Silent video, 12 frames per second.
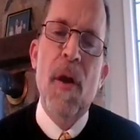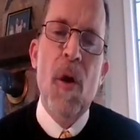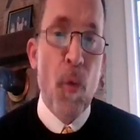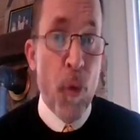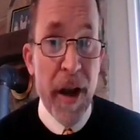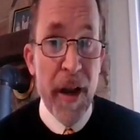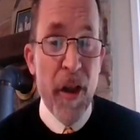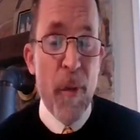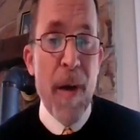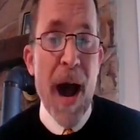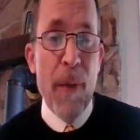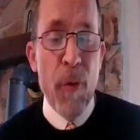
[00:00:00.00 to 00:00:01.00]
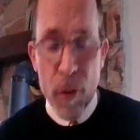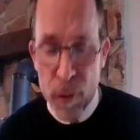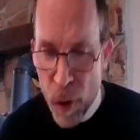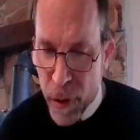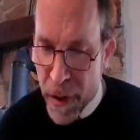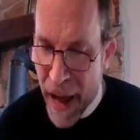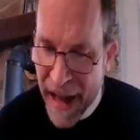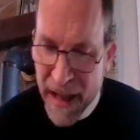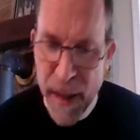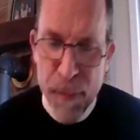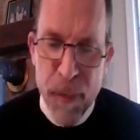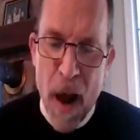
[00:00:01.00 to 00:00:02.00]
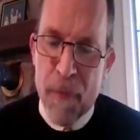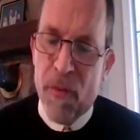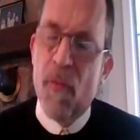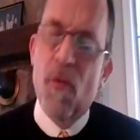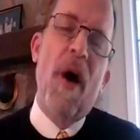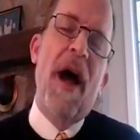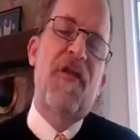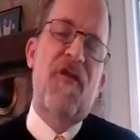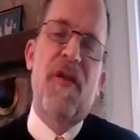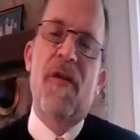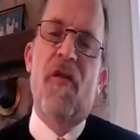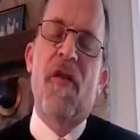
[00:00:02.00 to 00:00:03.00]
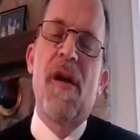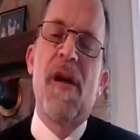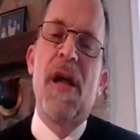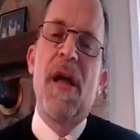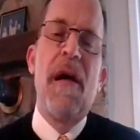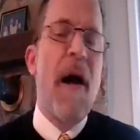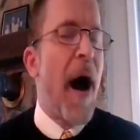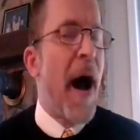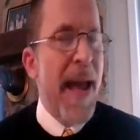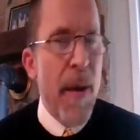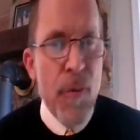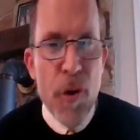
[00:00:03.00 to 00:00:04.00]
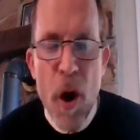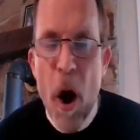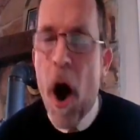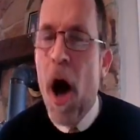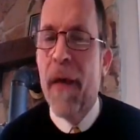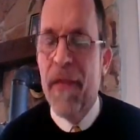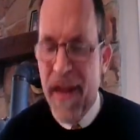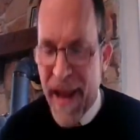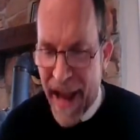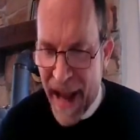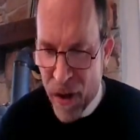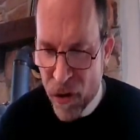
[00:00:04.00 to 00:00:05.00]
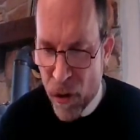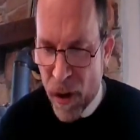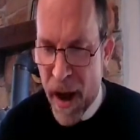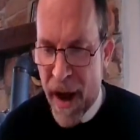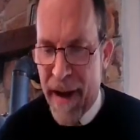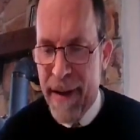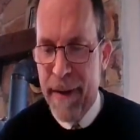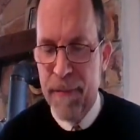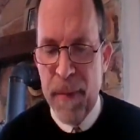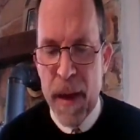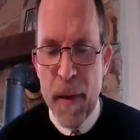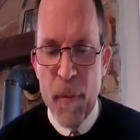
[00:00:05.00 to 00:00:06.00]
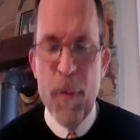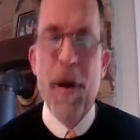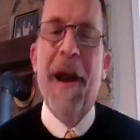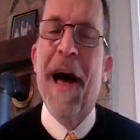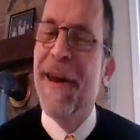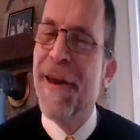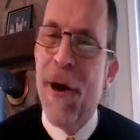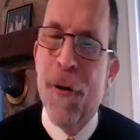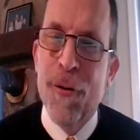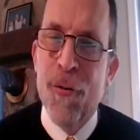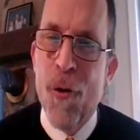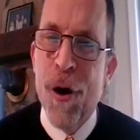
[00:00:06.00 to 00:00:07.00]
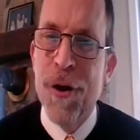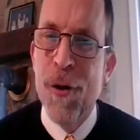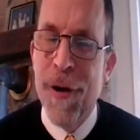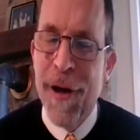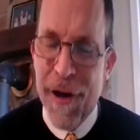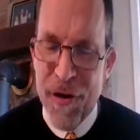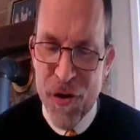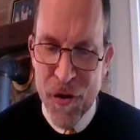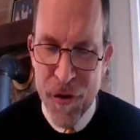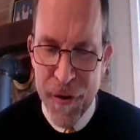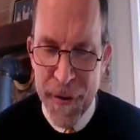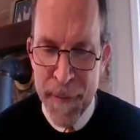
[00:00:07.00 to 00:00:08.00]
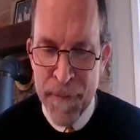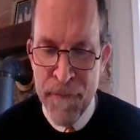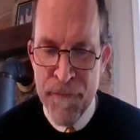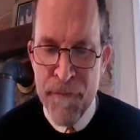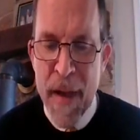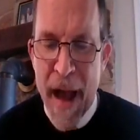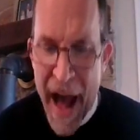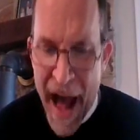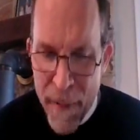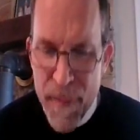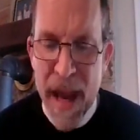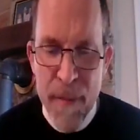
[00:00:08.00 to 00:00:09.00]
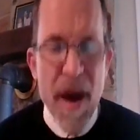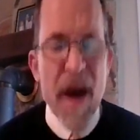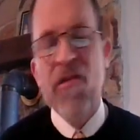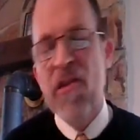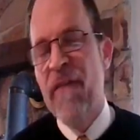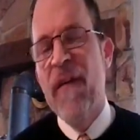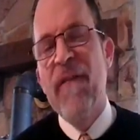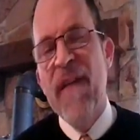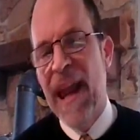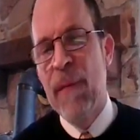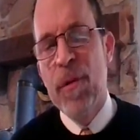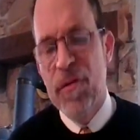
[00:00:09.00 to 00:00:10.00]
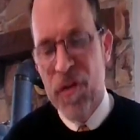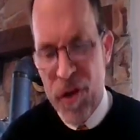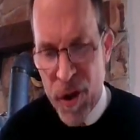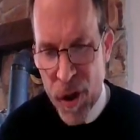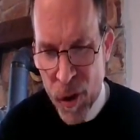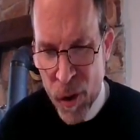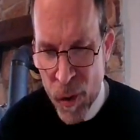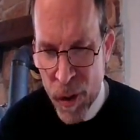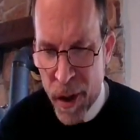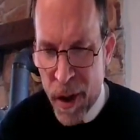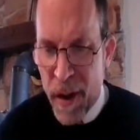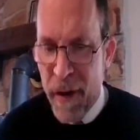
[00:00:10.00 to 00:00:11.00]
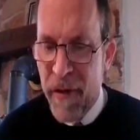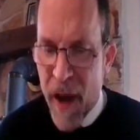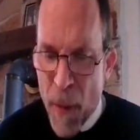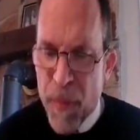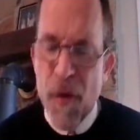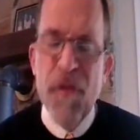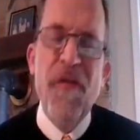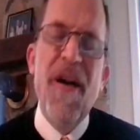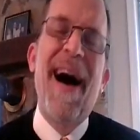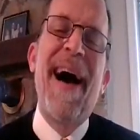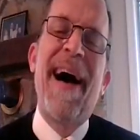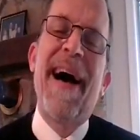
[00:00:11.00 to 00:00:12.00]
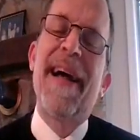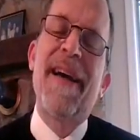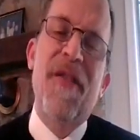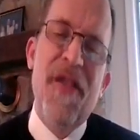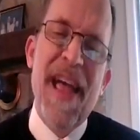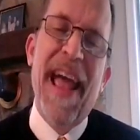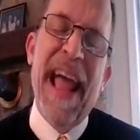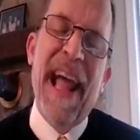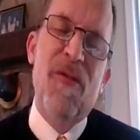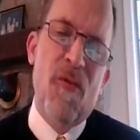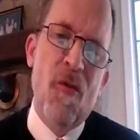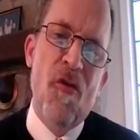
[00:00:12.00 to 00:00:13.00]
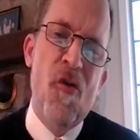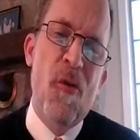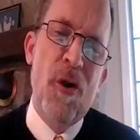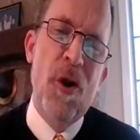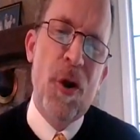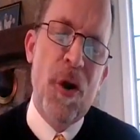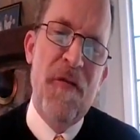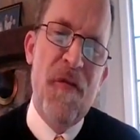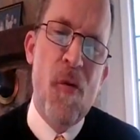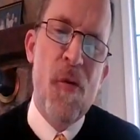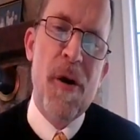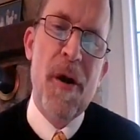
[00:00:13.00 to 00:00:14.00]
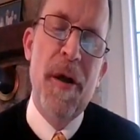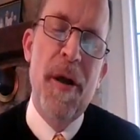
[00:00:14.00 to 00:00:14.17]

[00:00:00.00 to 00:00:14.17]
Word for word: Reading the Bible will likely prompt some questions. I am not the answer guy, but I know the one who is. I make myself available to you to help you find the answers you are looking for.